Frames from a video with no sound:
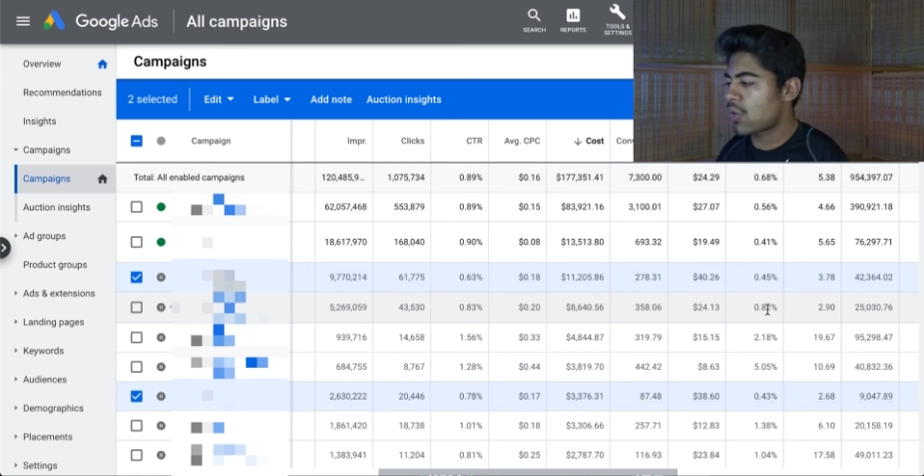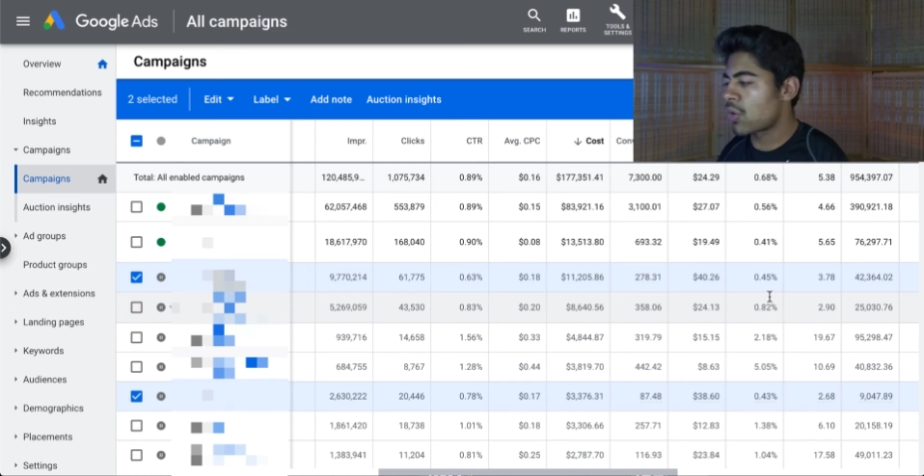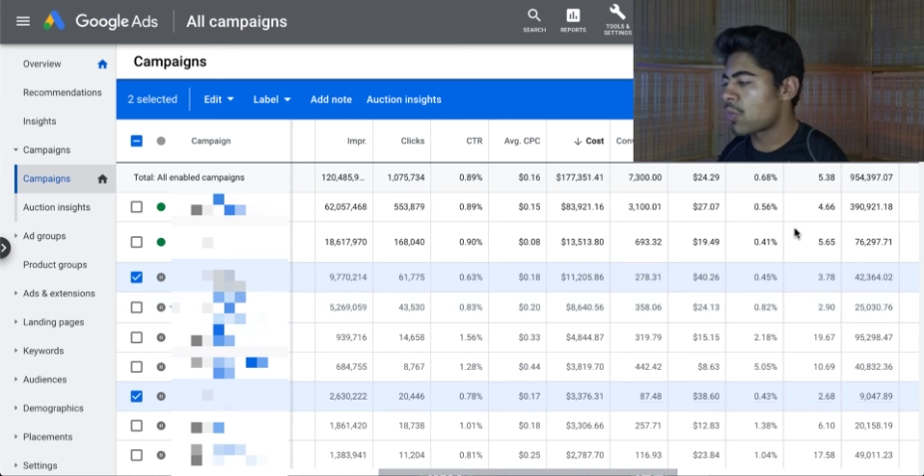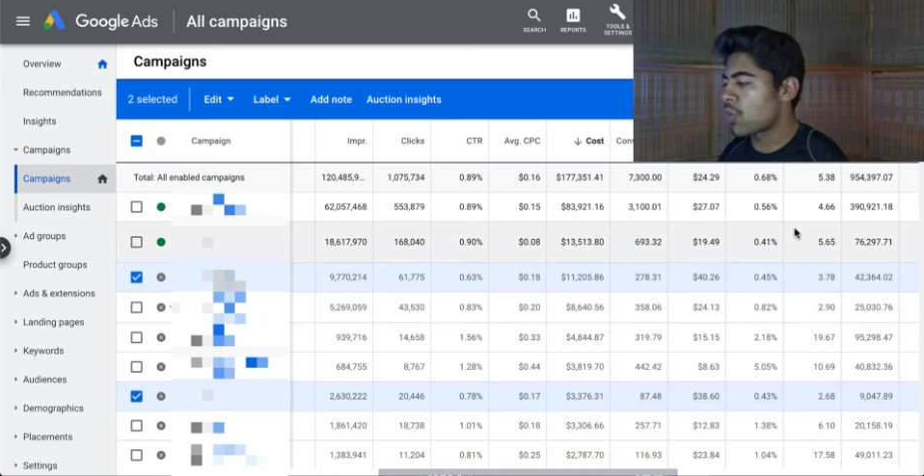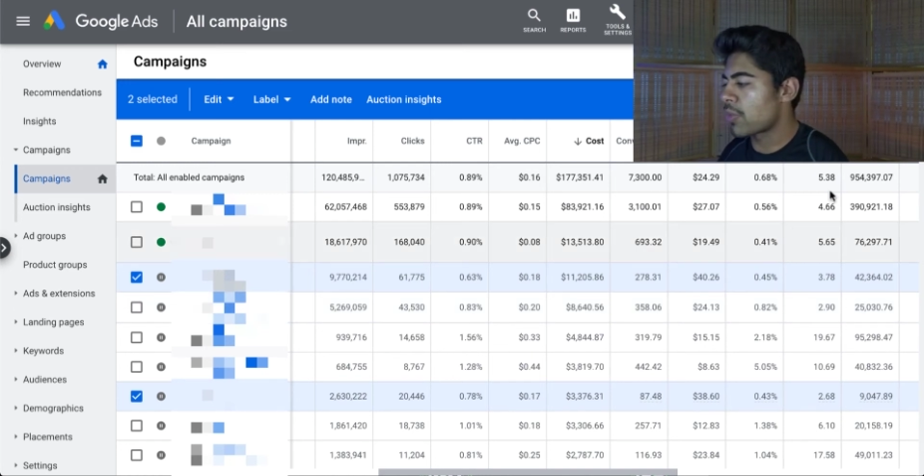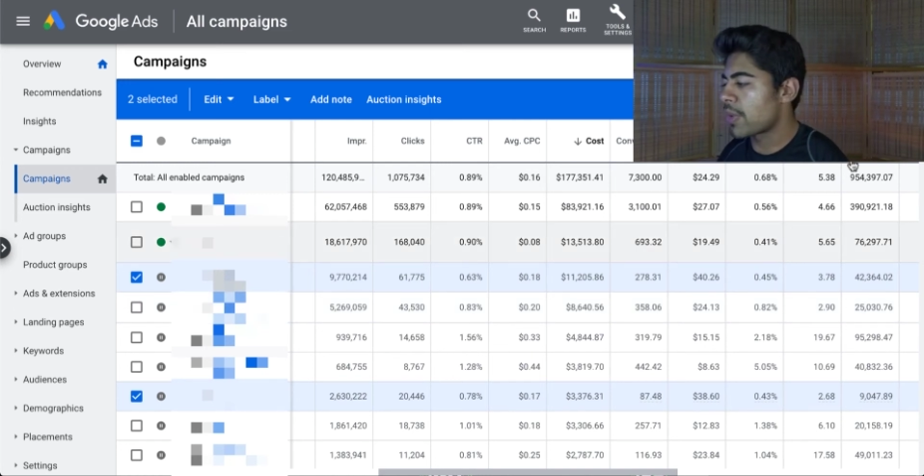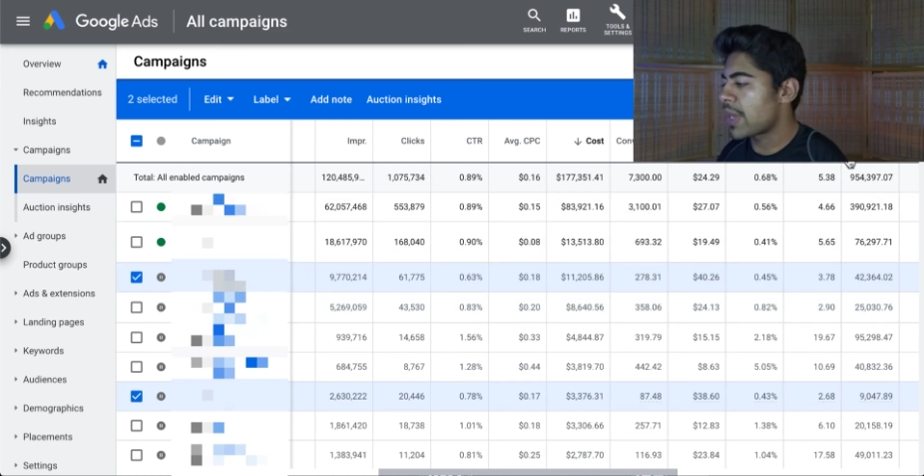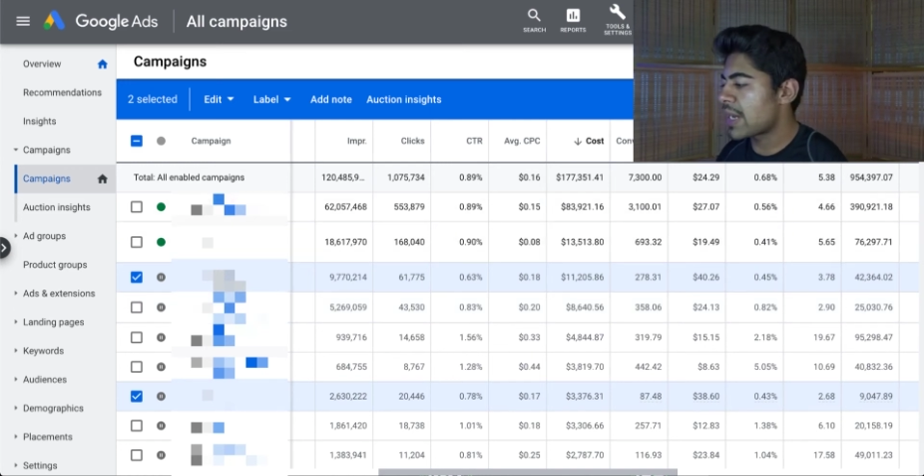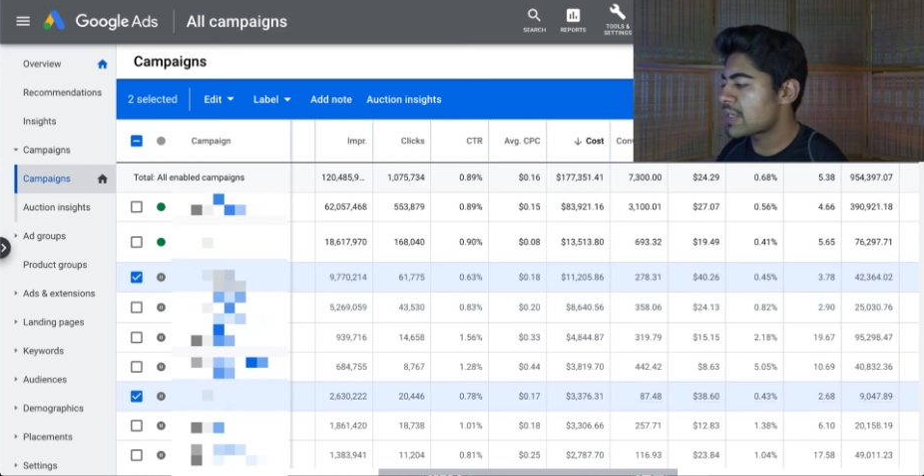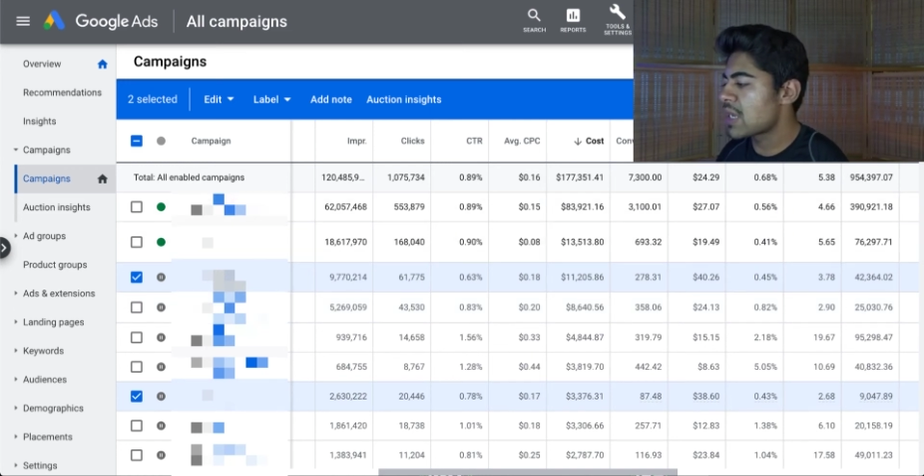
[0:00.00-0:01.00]
or more, but
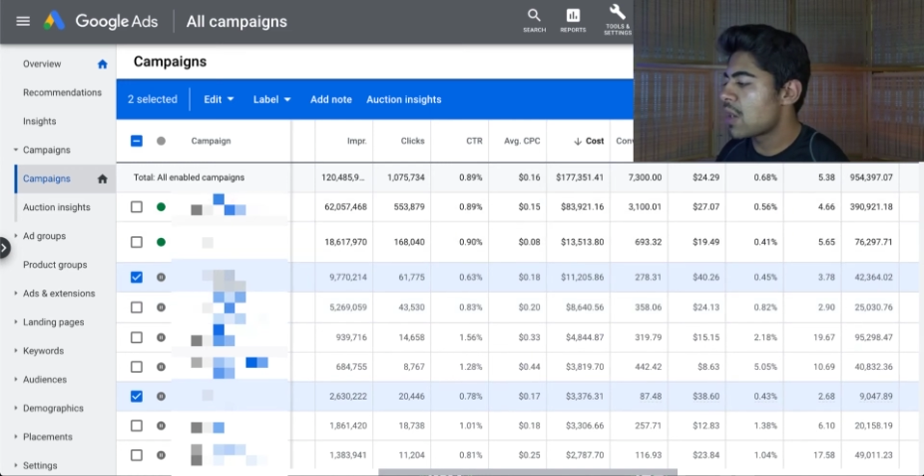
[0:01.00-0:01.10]
that is